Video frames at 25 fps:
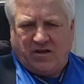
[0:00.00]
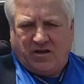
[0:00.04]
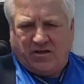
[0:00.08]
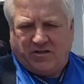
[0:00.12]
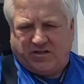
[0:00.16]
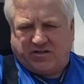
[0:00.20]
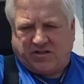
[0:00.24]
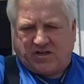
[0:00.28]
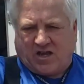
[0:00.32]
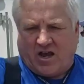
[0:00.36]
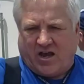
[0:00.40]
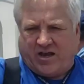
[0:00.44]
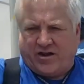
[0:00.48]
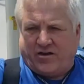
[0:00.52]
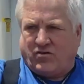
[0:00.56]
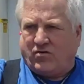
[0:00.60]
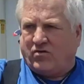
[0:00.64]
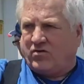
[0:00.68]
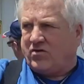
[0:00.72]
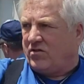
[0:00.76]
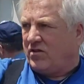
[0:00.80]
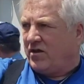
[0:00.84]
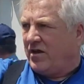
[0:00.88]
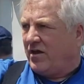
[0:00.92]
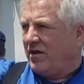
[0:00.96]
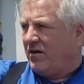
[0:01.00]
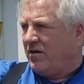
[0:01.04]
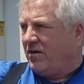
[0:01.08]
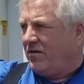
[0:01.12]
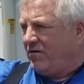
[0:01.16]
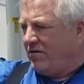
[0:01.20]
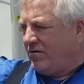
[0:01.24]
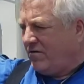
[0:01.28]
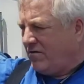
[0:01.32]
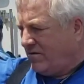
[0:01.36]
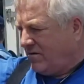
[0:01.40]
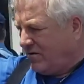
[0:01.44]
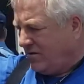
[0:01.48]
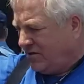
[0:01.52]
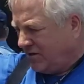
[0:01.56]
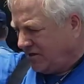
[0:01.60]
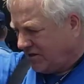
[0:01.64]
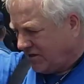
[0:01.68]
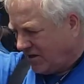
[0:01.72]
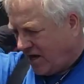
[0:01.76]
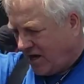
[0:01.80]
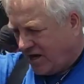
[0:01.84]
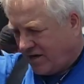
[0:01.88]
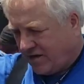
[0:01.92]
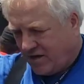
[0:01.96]
this guy in Eau Claire, and this
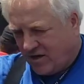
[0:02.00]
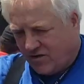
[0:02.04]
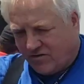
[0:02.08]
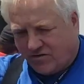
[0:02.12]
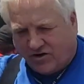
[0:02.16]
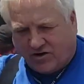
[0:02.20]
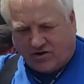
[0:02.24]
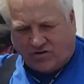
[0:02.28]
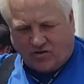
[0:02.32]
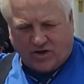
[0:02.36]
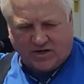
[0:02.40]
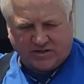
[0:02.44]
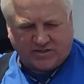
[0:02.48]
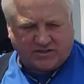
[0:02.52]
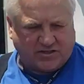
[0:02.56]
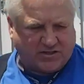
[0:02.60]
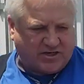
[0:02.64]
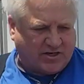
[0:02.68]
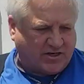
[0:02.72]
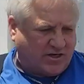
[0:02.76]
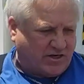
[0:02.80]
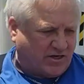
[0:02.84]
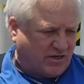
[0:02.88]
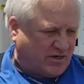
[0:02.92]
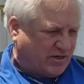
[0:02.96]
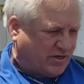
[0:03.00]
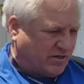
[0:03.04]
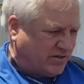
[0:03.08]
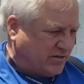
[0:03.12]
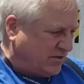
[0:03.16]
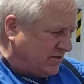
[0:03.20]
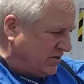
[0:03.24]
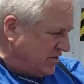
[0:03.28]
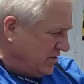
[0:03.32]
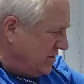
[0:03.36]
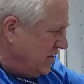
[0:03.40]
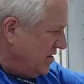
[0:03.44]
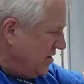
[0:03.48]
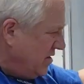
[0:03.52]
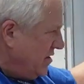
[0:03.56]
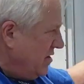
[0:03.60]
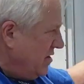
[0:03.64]
guy down in the Quad Cities, and